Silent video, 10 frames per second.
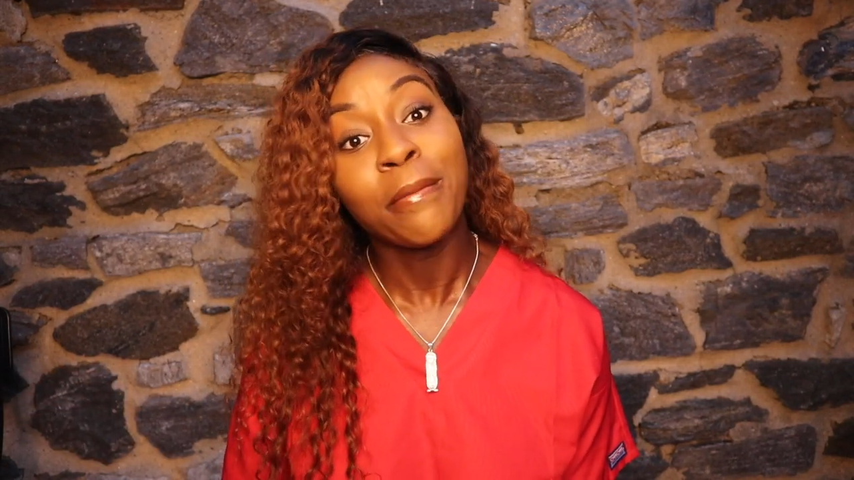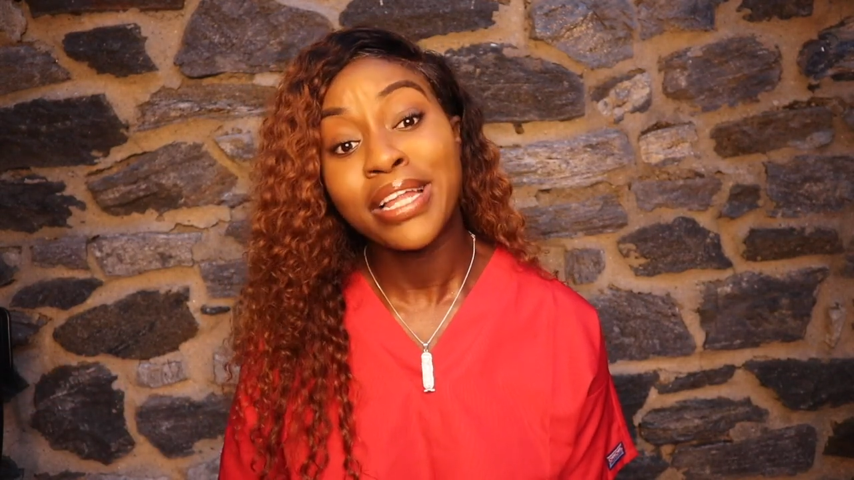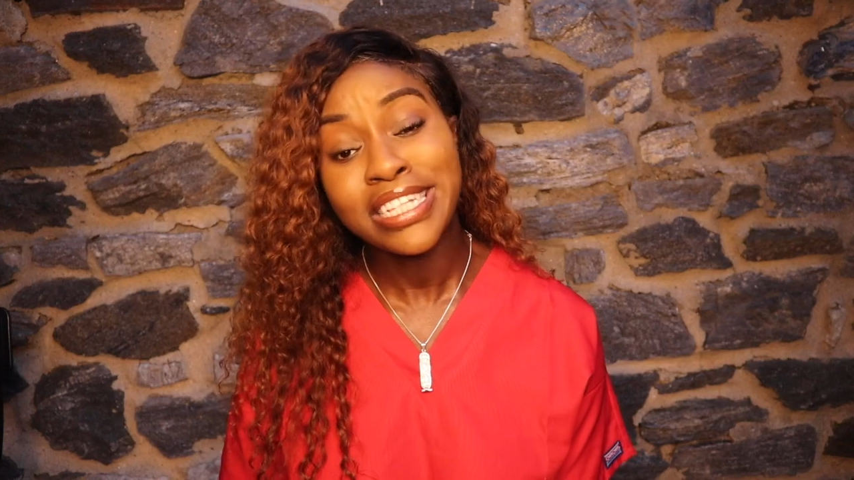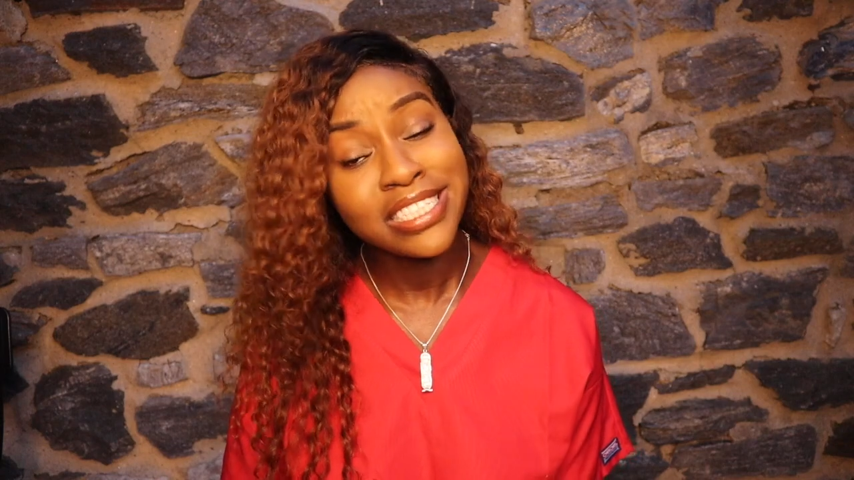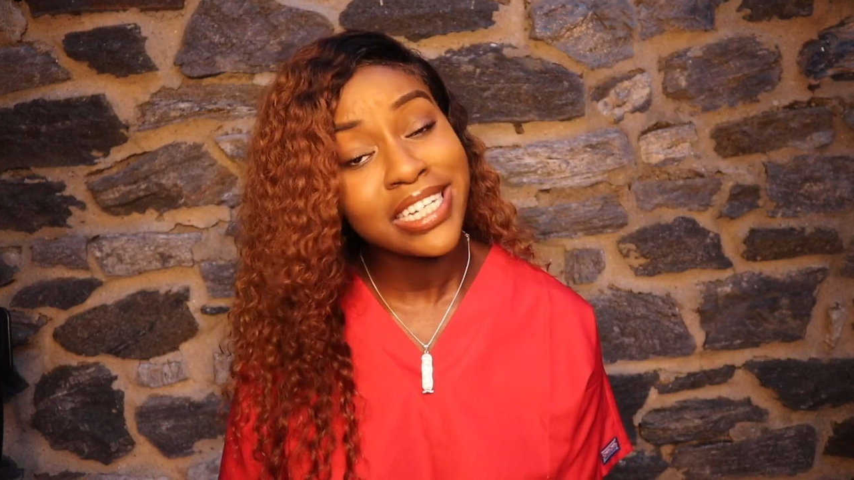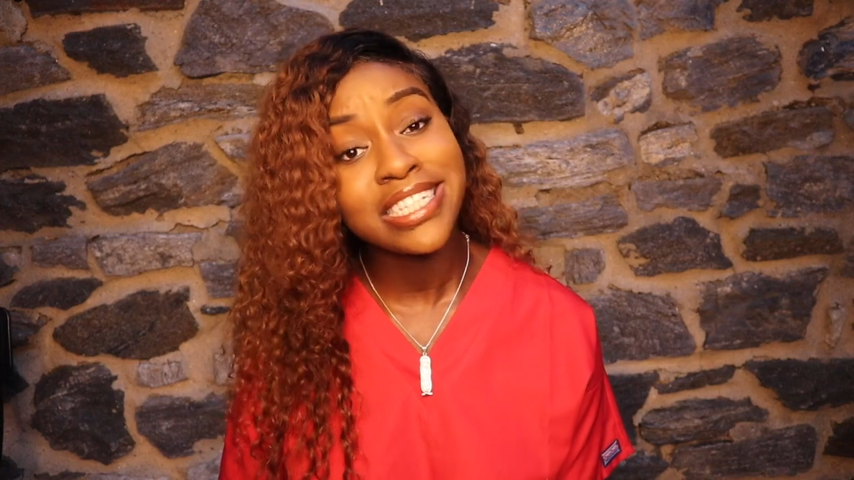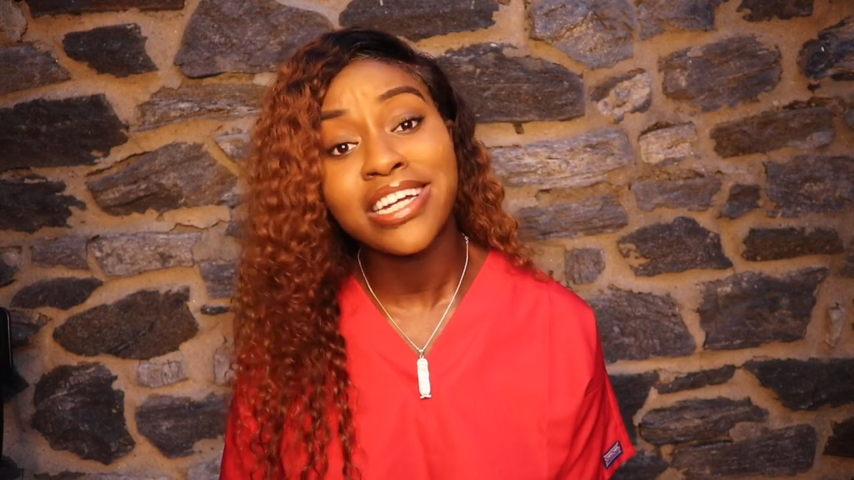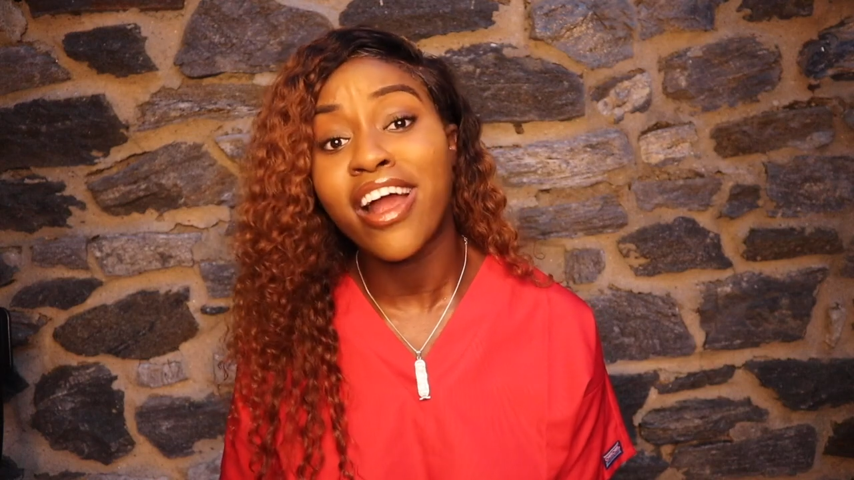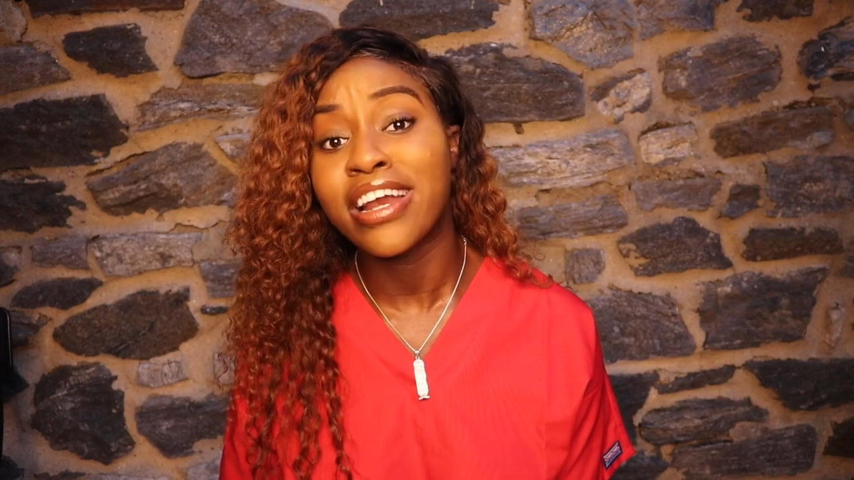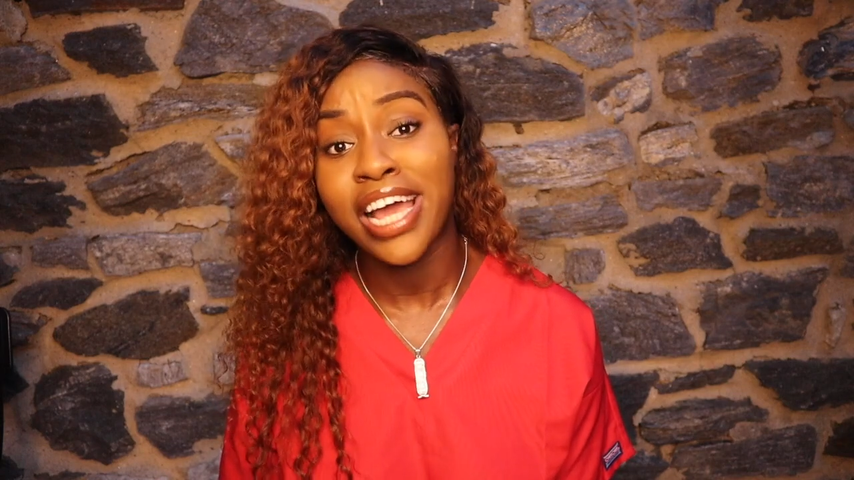plane tickets
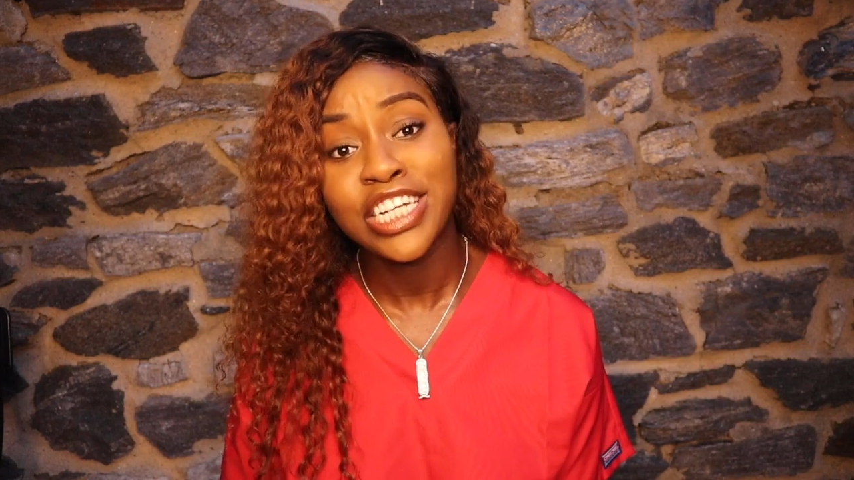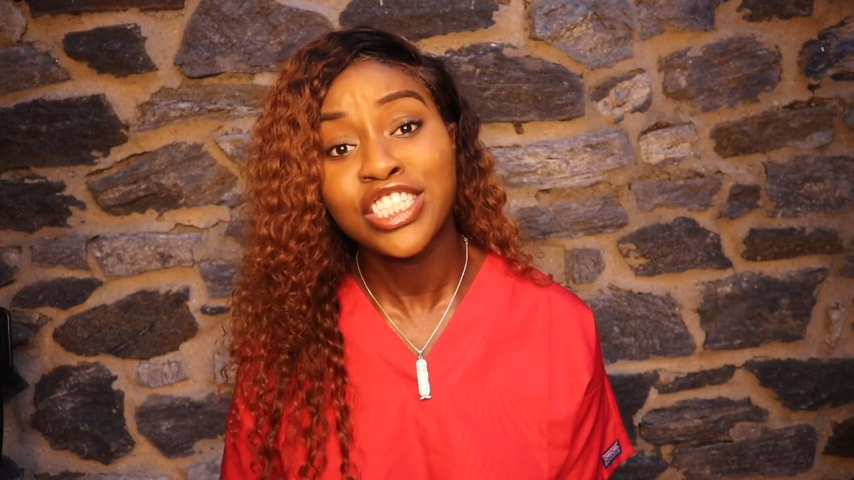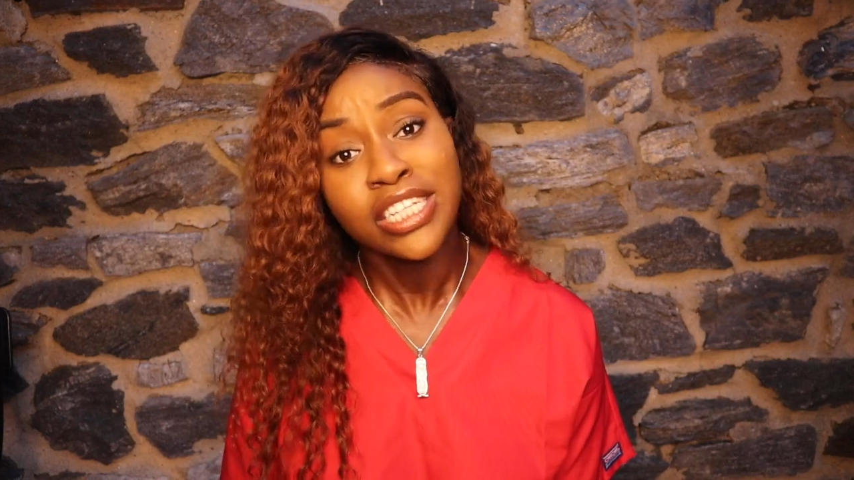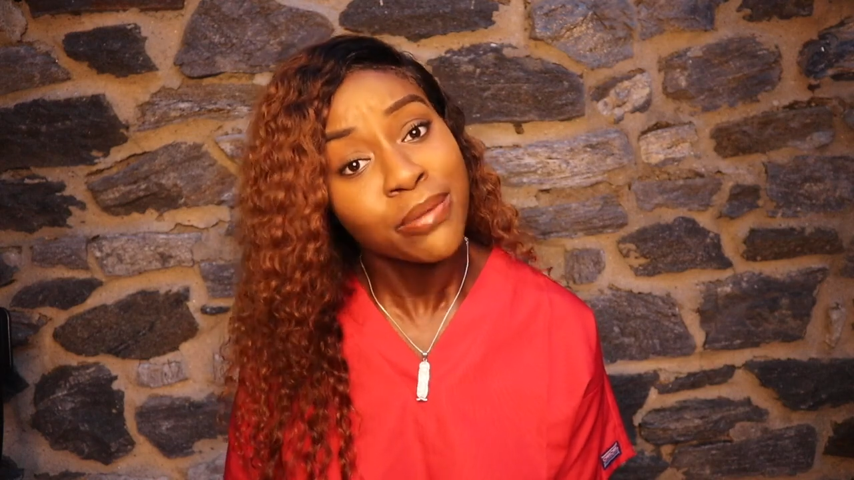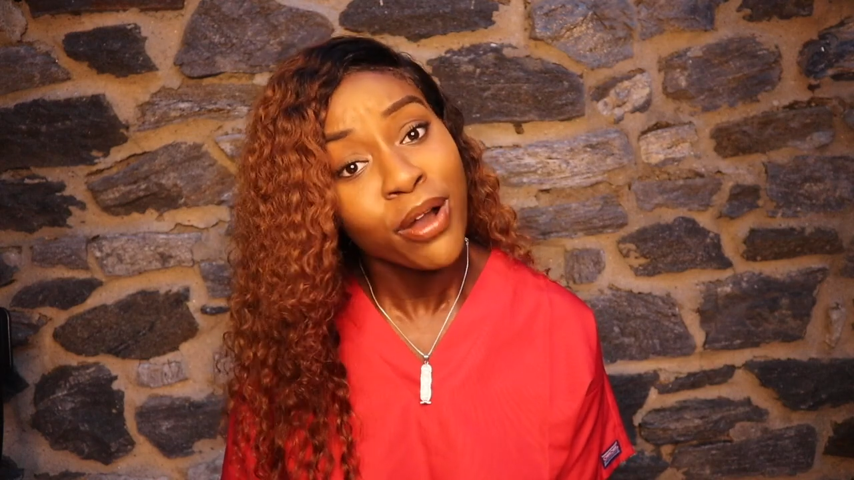are not cheap,